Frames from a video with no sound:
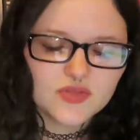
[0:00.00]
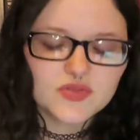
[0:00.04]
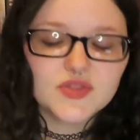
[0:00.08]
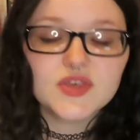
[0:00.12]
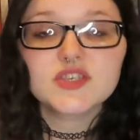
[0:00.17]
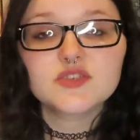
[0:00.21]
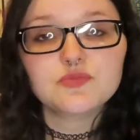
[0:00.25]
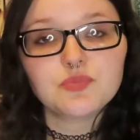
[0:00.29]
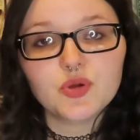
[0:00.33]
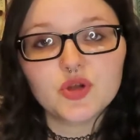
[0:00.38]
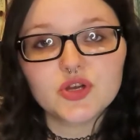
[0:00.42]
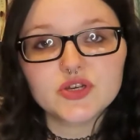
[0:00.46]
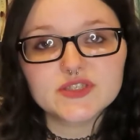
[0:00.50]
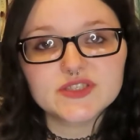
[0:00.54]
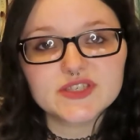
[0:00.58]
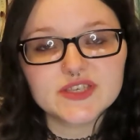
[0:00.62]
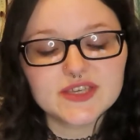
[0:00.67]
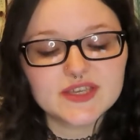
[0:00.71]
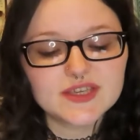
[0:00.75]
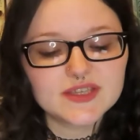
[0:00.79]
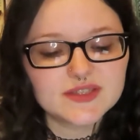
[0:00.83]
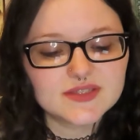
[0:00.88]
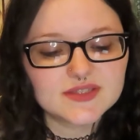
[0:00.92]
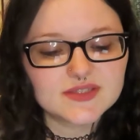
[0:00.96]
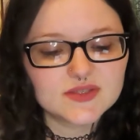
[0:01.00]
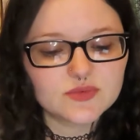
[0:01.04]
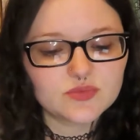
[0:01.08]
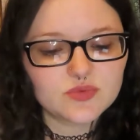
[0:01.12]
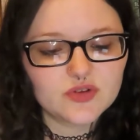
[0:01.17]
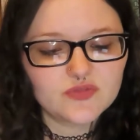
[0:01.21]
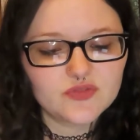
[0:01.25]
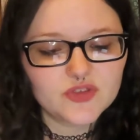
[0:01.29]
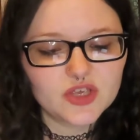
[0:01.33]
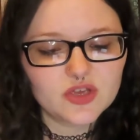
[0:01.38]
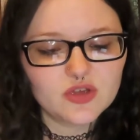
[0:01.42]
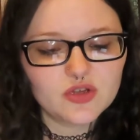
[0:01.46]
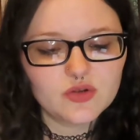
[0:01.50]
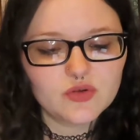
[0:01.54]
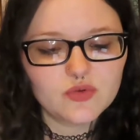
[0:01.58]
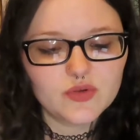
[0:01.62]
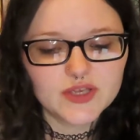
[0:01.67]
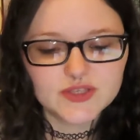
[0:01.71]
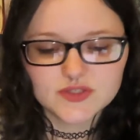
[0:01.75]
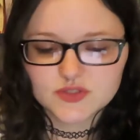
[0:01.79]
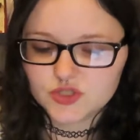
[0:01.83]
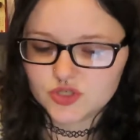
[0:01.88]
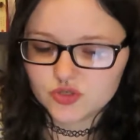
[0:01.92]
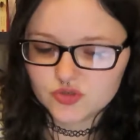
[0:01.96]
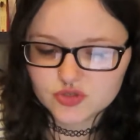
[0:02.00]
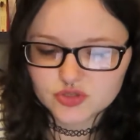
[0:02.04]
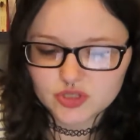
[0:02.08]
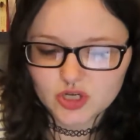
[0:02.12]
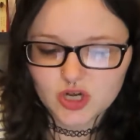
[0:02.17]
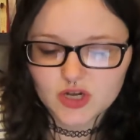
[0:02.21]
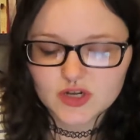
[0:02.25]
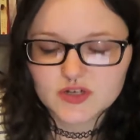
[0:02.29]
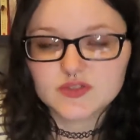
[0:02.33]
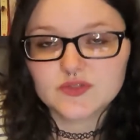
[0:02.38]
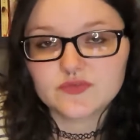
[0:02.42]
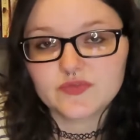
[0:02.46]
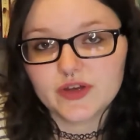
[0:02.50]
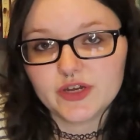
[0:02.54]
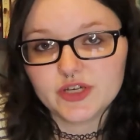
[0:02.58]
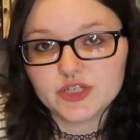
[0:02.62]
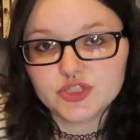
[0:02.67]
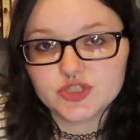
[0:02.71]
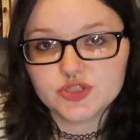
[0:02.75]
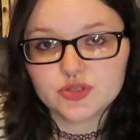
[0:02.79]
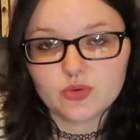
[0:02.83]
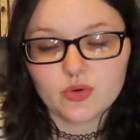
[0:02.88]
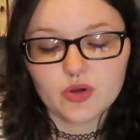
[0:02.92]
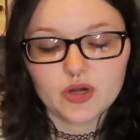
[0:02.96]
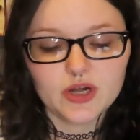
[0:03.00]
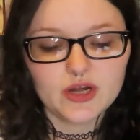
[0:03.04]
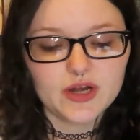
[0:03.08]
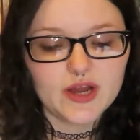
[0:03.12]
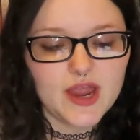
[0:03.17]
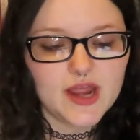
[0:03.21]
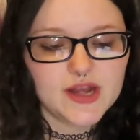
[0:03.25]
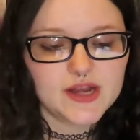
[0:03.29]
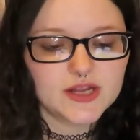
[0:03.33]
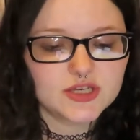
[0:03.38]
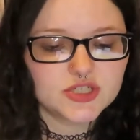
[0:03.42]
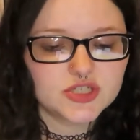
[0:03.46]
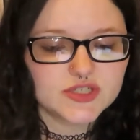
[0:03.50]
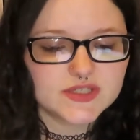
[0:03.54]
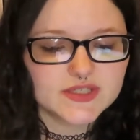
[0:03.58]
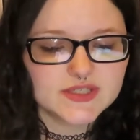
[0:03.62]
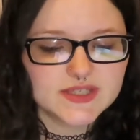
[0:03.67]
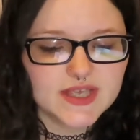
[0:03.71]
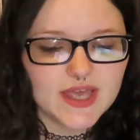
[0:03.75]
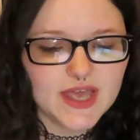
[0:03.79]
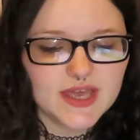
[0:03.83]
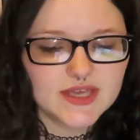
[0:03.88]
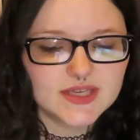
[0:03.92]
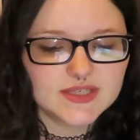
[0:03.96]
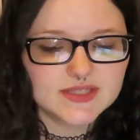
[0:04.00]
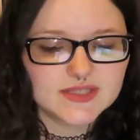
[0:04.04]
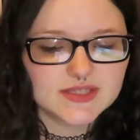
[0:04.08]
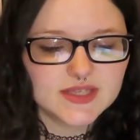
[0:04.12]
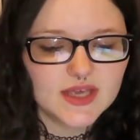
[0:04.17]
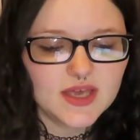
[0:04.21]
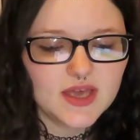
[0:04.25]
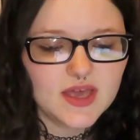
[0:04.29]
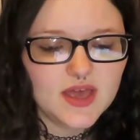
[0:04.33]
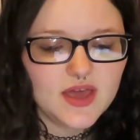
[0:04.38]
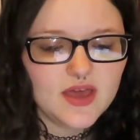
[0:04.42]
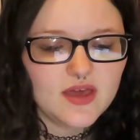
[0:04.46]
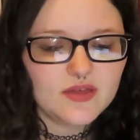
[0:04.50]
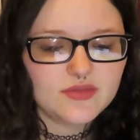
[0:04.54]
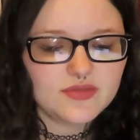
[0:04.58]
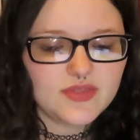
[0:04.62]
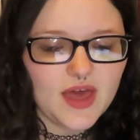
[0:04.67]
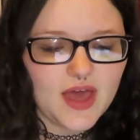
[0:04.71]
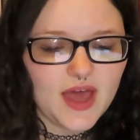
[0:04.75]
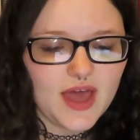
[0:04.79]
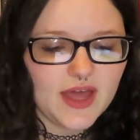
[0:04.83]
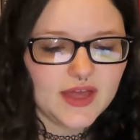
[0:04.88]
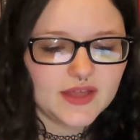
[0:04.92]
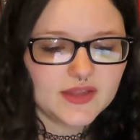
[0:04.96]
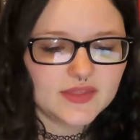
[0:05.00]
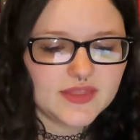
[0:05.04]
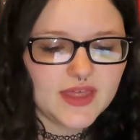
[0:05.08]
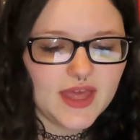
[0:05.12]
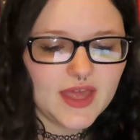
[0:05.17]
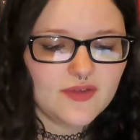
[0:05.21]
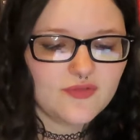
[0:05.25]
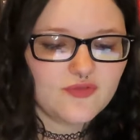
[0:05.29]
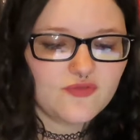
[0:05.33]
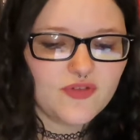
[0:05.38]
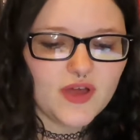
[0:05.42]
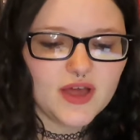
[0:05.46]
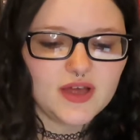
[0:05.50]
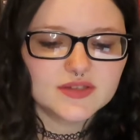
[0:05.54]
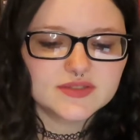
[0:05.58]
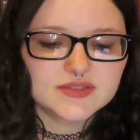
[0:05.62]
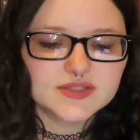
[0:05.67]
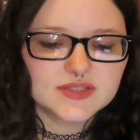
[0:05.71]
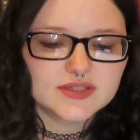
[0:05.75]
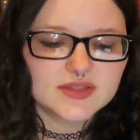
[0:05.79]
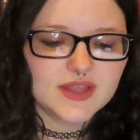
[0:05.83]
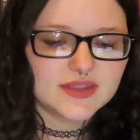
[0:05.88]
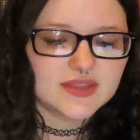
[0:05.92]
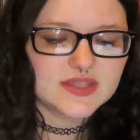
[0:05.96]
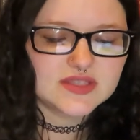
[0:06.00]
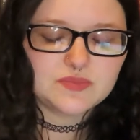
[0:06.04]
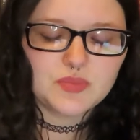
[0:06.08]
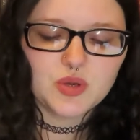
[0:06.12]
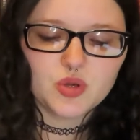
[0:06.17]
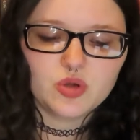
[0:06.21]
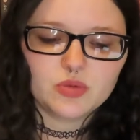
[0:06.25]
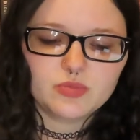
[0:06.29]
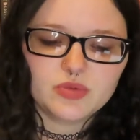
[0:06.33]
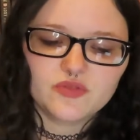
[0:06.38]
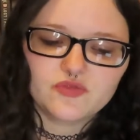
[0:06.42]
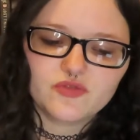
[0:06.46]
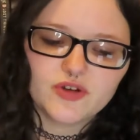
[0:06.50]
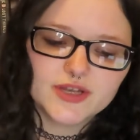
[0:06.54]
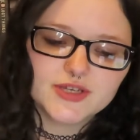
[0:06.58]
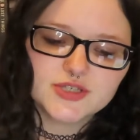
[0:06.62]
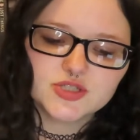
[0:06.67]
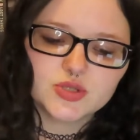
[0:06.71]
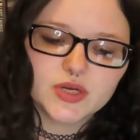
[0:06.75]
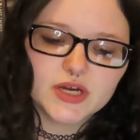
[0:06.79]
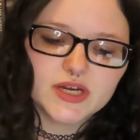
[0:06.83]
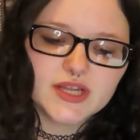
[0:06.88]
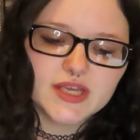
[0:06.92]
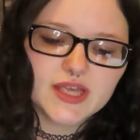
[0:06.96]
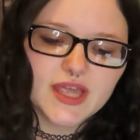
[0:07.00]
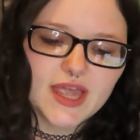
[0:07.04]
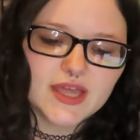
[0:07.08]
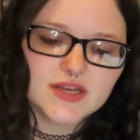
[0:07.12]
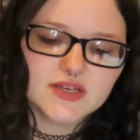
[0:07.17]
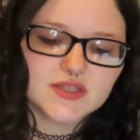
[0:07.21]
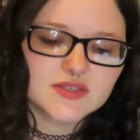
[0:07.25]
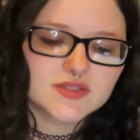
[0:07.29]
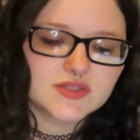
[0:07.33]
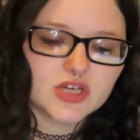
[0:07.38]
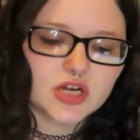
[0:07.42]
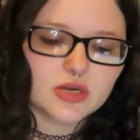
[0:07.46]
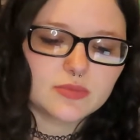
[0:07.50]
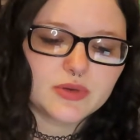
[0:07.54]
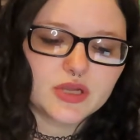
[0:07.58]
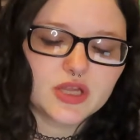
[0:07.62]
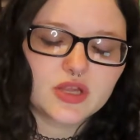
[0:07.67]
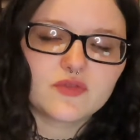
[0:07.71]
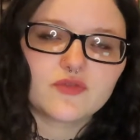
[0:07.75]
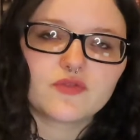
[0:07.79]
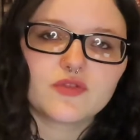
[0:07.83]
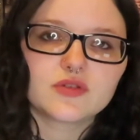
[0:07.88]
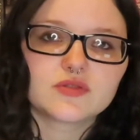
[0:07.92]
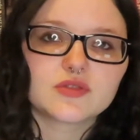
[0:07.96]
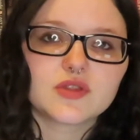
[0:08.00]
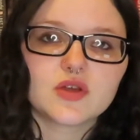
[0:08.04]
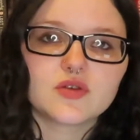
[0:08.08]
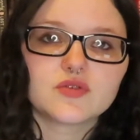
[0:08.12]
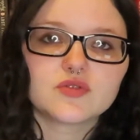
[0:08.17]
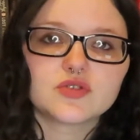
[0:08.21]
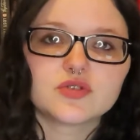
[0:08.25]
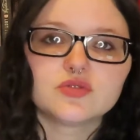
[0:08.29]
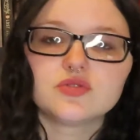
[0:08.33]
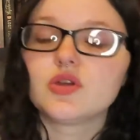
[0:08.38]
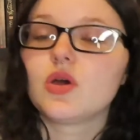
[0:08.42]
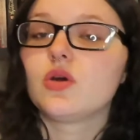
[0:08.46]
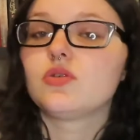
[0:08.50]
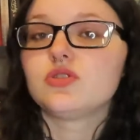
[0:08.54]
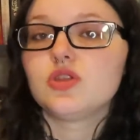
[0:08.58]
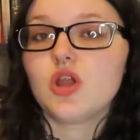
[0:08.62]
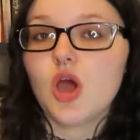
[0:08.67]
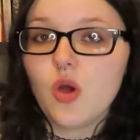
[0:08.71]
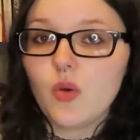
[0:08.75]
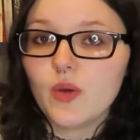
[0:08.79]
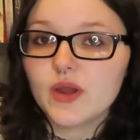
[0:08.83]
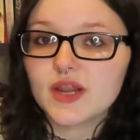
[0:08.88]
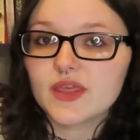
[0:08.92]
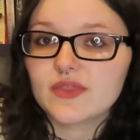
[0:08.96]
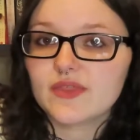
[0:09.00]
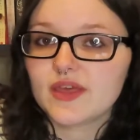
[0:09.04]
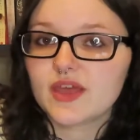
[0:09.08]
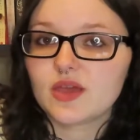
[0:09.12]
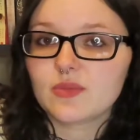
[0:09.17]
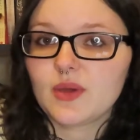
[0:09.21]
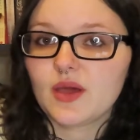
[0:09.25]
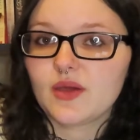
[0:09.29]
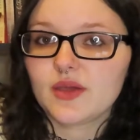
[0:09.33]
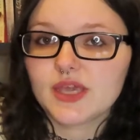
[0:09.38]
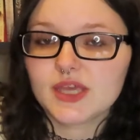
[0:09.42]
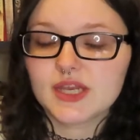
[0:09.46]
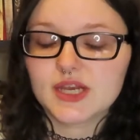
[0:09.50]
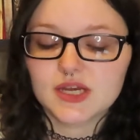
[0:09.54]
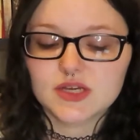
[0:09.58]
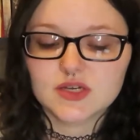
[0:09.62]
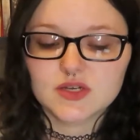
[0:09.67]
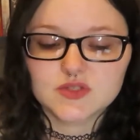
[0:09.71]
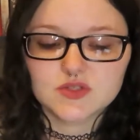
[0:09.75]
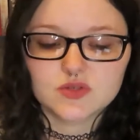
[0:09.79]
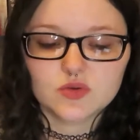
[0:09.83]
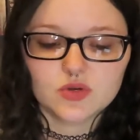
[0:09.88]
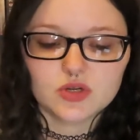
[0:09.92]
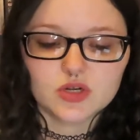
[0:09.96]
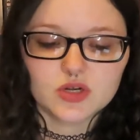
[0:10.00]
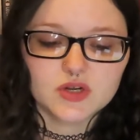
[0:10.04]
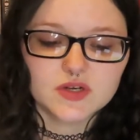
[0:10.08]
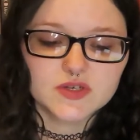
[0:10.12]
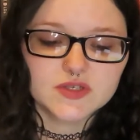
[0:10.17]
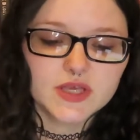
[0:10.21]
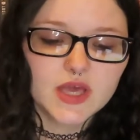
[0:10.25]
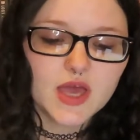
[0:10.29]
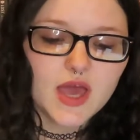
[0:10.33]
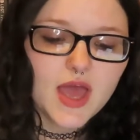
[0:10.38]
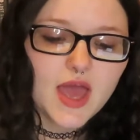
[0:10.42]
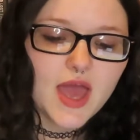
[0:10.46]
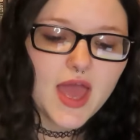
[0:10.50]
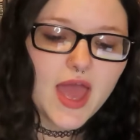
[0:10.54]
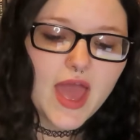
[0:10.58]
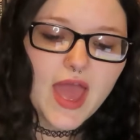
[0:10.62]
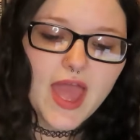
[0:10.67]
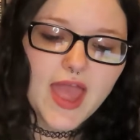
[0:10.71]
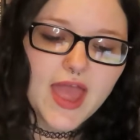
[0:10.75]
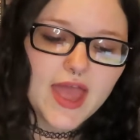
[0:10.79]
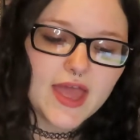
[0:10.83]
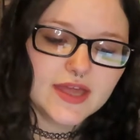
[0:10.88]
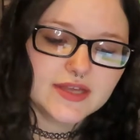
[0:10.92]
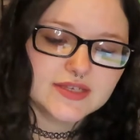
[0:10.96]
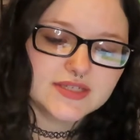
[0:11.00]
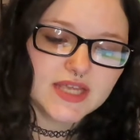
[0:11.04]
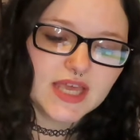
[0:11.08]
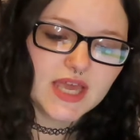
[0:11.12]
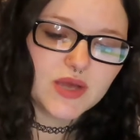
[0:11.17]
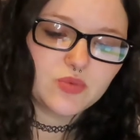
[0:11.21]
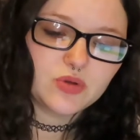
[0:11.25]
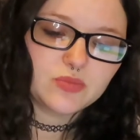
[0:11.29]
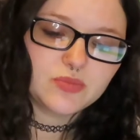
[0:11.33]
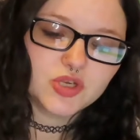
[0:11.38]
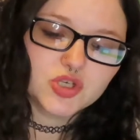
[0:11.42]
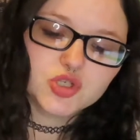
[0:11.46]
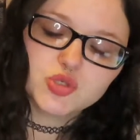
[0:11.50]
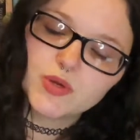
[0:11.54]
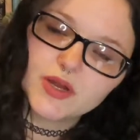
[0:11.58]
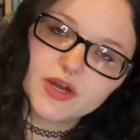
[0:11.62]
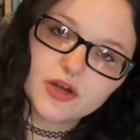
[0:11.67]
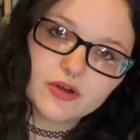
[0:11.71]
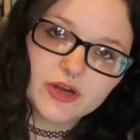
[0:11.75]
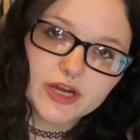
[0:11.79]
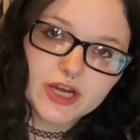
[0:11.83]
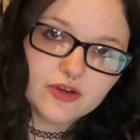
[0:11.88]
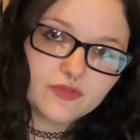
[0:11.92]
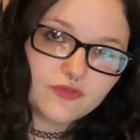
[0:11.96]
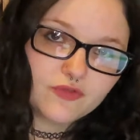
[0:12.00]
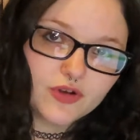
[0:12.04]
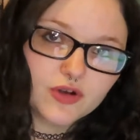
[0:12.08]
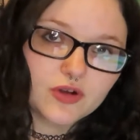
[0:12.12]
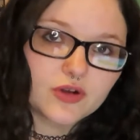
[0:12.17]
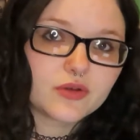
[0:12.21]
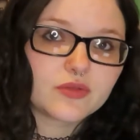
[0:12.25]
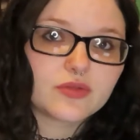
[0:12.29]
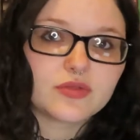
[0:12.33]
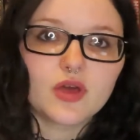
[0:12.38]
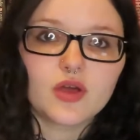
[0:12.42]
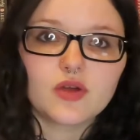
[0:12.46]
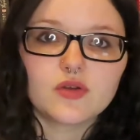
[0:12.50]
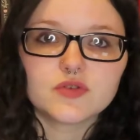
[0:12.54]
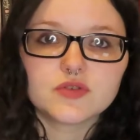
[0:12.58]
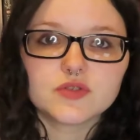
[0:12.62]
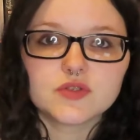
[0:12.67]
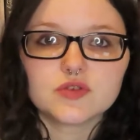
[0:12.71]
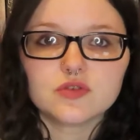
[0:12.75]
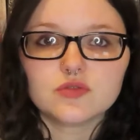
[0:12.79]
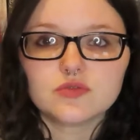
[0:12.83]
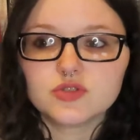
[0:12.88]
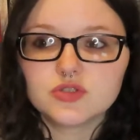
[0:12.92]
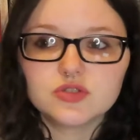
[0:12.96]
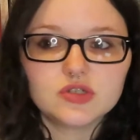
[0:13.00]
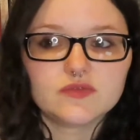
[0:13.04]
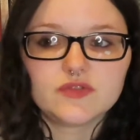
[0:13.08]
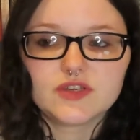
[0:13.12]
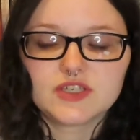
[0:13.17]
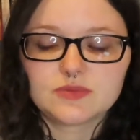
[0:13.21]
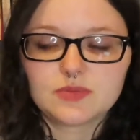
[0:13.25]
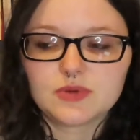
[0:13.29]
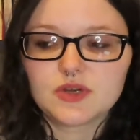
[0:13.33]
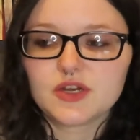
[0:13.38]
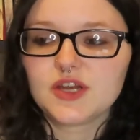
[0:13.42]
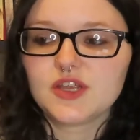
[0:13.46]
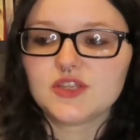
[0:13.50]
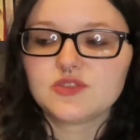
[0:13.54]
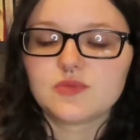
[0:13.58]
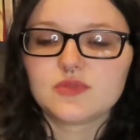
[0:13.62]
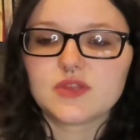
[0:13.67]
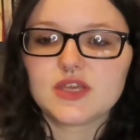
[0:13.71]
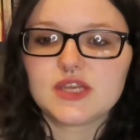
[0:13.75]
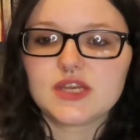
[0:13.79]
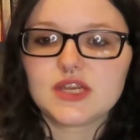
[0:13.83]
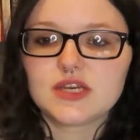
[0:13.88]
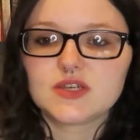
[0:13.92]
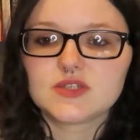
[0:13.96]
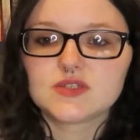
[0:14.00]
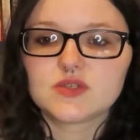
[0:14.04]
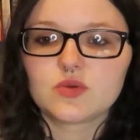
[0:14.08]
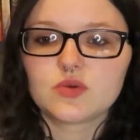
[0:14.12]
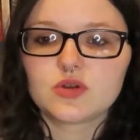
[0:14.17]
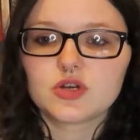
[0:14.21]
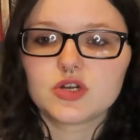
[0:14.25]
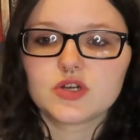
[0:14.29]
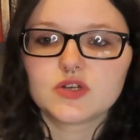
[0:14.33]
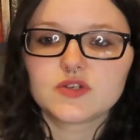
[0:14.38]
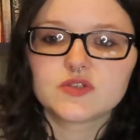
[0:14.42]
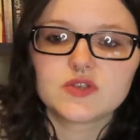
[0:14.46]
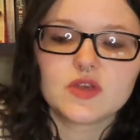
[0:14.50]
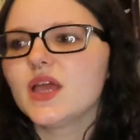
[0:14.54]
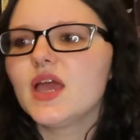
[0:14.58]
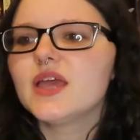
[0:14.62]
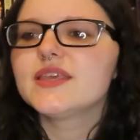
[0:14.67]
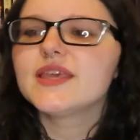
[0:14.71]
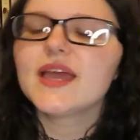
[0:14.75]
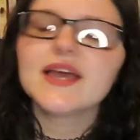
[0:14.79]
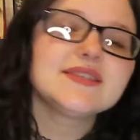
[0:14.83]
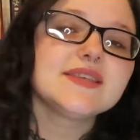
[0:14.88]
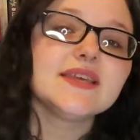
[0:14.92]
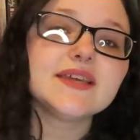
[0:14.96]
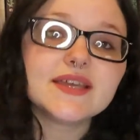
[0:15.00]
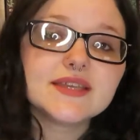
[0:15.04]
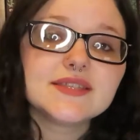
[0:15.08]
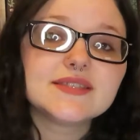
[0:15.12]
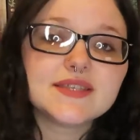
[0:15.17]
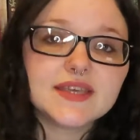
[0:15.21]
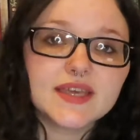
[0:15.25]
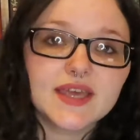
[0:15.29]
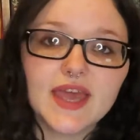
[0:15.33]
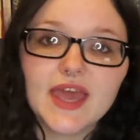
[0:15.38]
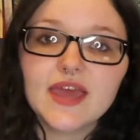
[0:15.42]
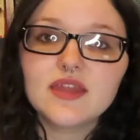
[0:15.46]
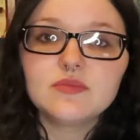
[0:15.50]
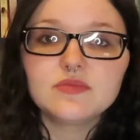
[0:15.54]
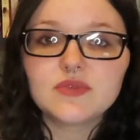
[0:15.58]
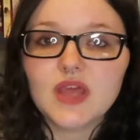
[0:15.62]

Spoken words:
This person's review is 2 stars, very short, and it just says that they felt that this book would be frustrating and disturbing for those who don't know anything about eating disorders, and it would be triggering for those who do have experience with eating disorders. Yes, I can see it